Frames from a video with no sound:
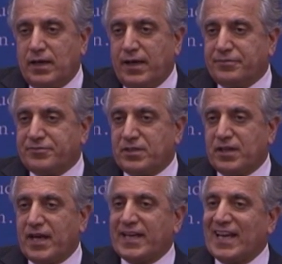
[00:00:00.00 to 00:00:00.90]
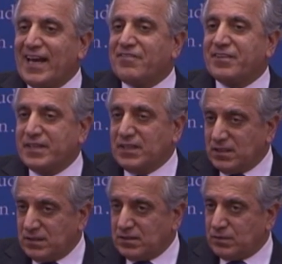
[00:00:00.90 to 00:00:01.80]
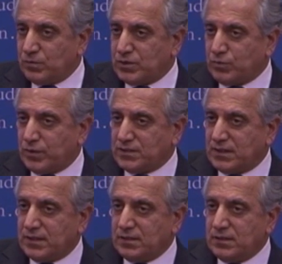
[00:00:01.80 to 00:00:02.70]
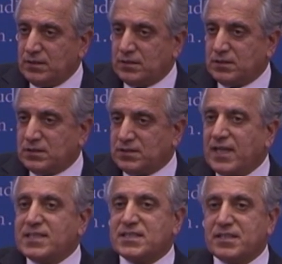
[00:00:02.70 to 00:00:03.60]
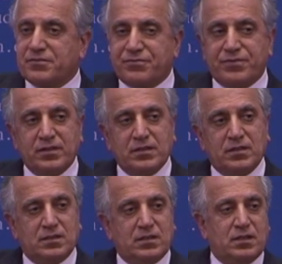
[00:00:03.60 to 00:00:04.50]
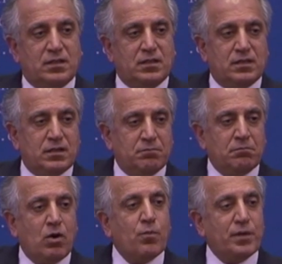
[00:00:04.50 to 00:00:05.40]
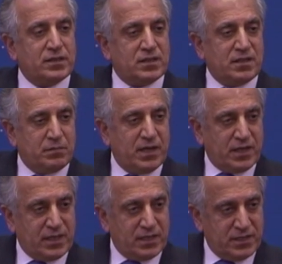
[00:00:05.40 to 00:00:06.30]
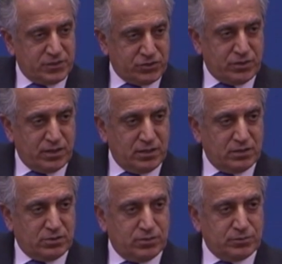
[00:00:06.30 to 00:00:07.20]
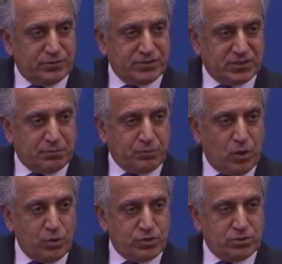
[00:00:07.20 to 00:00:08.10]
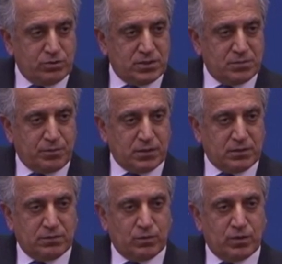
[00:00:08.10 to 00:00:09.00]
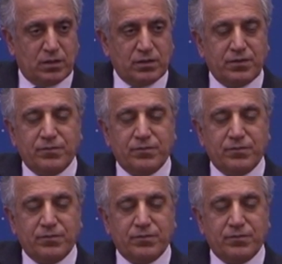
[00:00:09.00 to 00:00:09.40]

after 9/11, which was a decisive moment in American history in terms of its approach to this part of the world.